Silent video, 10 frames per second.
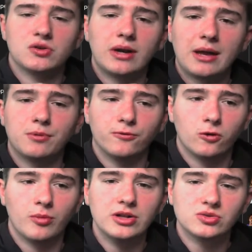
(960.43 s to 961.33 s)
round
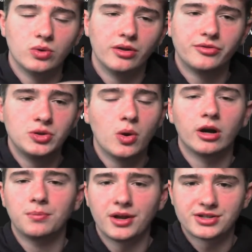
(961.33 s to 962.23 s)
performance with
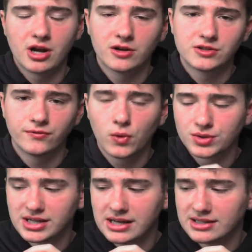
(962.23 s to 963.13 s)
200-plus yards and 4
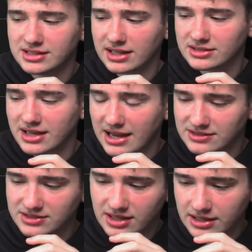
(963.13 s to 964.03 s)
TDs against
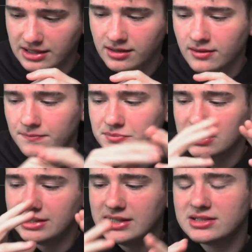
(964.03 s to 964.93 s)
Kansas City.
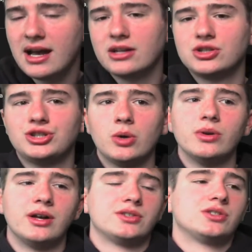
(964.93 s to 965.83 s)
He has not shown
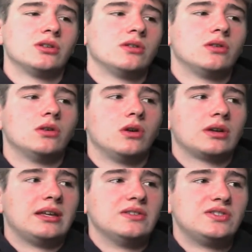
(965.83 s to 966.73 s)
us
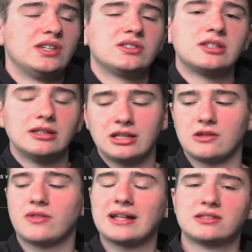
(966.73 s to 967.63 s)
consistently
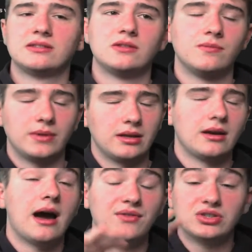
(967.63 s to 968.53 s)
that's
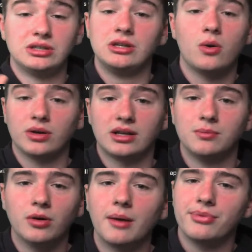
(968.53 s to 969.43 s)
obviously no one can
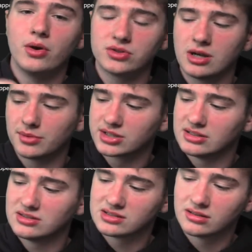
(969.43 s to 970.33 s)
put up those numbers
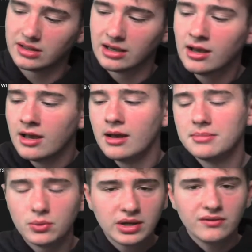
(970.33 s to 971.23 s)
consistently,
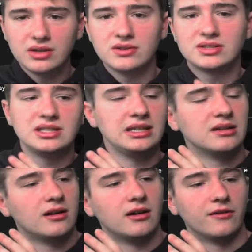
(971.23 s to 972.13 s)
but we haven't even
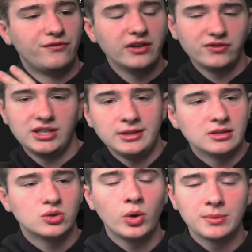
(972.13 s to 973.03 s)
seen a 15
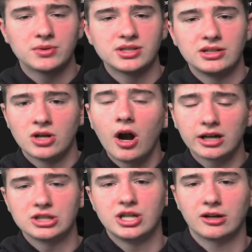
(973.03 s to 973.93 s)
to 20%
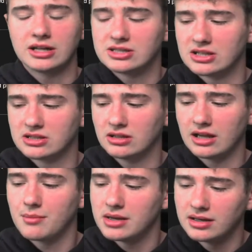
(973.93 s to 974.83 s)
target share
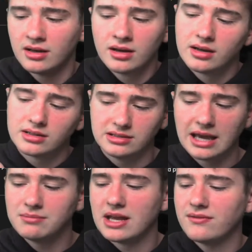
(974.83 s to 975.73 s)
consistently. I mean,
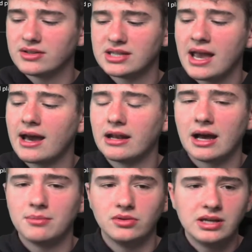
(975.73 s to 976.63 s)
Gabe Davis had,
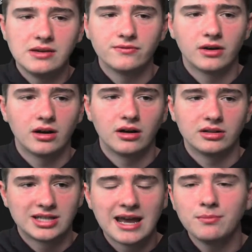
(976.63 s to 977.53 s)
I believe,
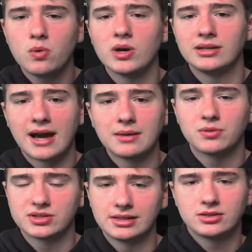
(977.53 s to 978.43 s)
a
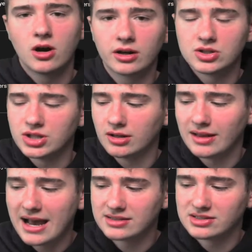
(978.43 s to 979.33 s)
10.9% target share
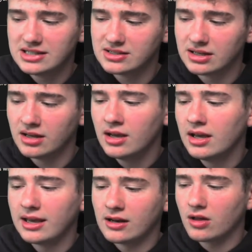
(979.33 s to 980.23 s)
last season,
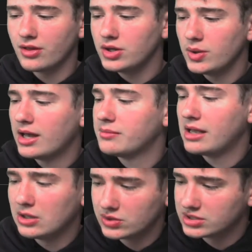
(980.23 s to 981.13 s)
and although you had
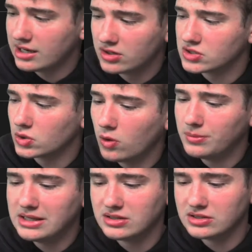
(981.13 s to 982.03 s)
Emmanuel Sanders and Cole
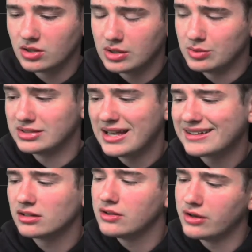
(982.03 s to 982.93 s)
Beasley, so he was
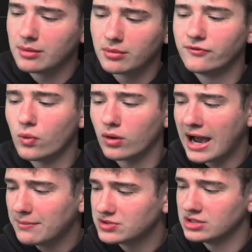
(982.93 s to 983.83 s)
technically the number 4
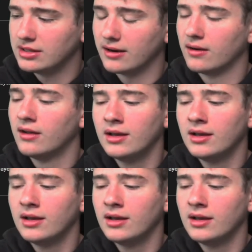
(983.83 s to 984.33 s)
option there,